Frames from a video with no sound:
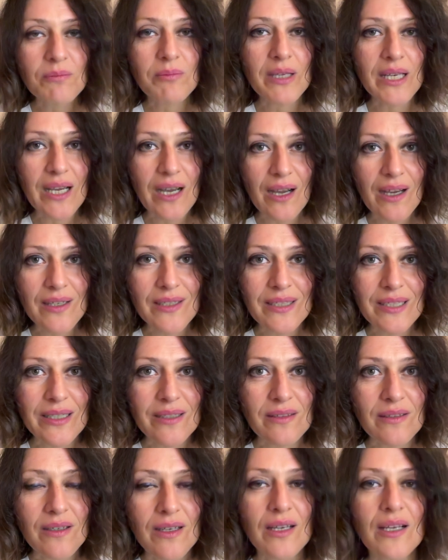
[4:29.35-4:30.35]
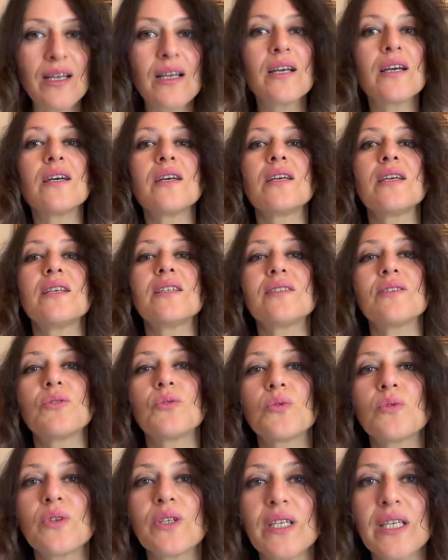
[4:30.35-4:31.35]
behind it is
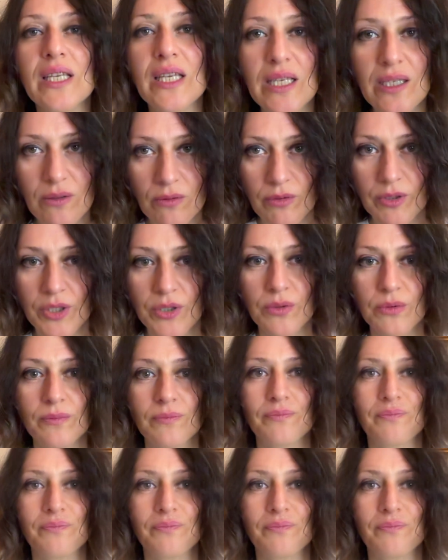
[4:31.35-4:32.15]
to heal you.